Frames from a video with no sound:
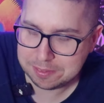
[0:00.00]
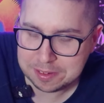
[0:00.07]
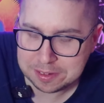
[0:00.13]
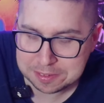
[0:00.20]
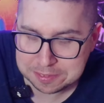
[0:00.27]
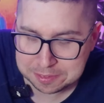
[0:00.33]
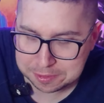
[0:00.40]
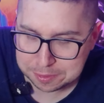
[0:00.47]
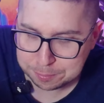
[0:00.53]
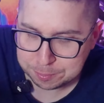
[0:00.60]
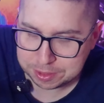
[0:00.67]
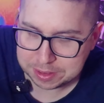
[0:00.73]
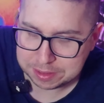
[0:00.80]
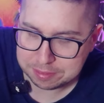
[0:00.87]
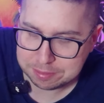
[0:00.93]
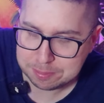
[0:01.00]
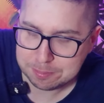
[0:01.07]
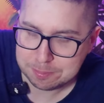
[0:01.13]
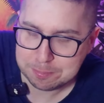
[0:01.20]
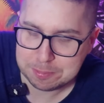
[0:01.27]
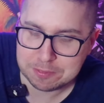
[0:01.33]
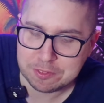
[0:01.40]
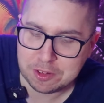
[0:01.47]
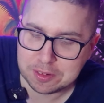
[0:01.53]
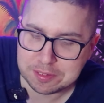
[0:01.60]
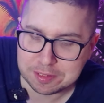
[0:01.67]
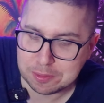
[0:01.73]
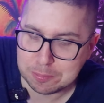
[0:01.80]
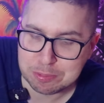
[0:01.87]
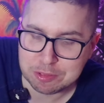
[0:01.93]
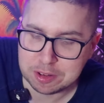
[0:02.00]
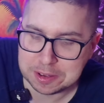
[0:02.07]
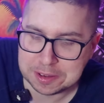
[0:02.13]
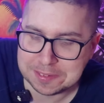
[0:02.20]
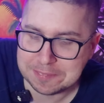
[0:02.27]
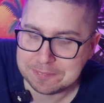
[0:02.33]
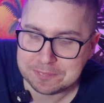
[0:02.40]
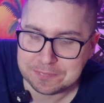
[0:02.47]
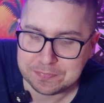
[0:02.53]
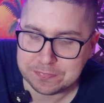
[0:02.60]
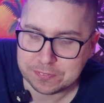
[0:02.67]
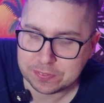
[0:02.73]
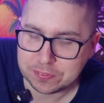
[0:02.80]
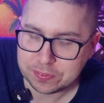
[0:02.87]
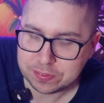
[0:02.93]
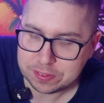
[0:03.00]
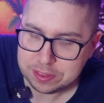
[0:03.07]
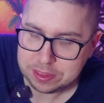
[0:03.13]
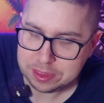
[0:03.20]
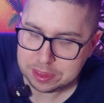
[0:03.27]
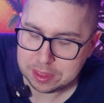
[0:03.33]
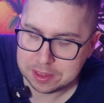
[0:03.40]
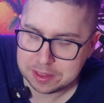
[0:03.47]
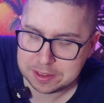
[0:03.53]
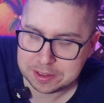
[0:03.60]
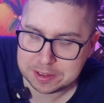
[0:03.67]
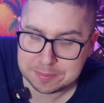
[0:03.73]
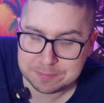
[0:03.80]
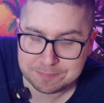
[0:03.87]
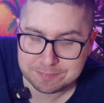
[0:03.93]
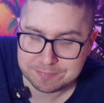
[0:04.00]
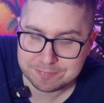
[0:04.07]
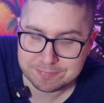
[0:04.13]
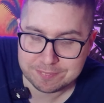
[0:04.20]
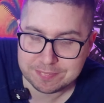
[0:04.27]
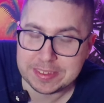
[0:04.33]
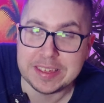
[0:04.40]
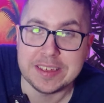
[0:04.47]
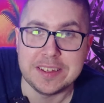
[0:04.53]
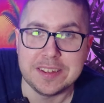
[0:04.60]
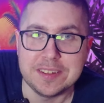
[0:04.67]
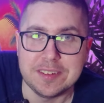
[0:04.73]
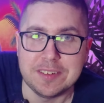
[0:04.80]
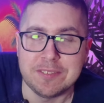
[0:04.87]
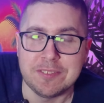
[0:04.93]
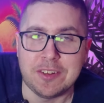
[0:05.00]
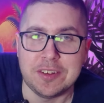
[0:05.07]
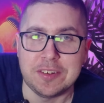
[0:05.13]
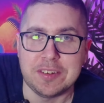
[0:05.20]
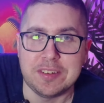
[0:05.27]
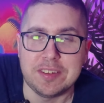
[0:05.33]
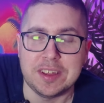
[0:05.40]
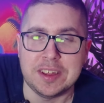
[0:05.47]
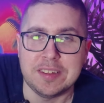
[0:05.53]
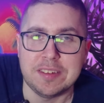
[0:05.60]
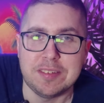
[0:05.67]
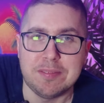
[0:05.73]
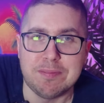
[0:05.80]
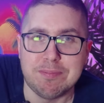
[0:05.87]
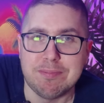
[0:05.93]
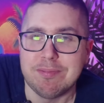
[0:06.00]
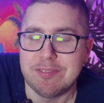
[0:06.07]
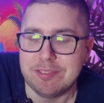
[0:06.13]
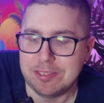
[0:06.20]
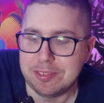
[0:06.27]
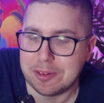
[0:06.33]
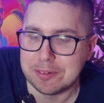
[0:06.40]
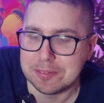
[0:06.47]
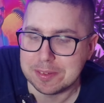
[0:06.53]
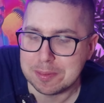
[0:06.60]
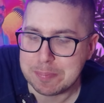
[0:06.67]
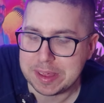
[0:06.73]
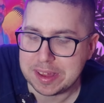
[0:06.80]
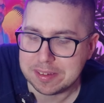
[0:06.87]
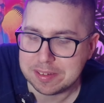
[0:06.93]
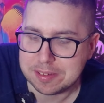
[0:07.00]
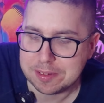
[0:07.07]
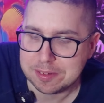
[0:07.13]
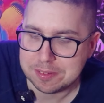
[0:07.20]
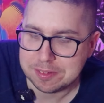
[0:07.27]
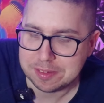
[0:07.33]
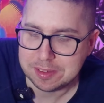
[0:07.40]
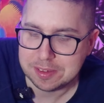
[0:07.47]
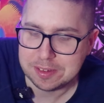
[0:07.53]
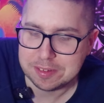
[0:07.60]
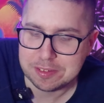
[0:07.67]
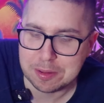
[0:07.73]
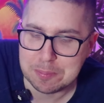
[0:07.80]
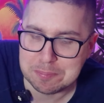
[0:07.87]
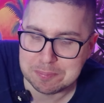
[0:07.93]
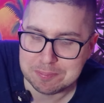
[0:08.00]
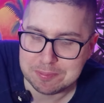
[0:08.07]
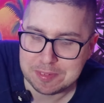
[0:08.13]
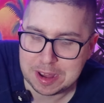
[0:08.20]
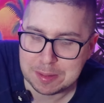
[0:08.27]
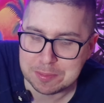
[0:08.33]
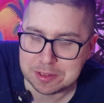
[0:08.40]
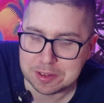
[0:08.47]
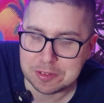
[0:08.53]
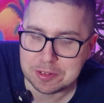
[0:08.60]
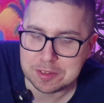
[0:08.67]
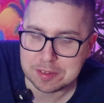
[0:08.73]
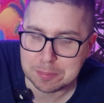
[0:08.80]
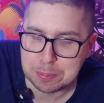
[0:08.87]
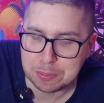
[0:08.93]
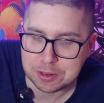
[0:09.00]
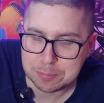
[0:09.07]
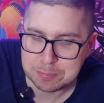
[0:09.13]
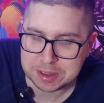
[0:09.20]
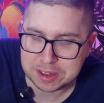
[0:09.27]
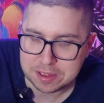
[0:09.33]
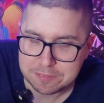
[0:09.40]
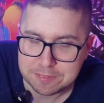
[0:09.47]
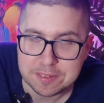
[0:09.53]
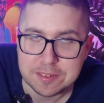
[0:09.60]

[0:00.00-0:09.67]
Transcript: I don't know what it is. The rice is not brilliant. Yeah, the rice is not the best. Amazon, you disappointed me.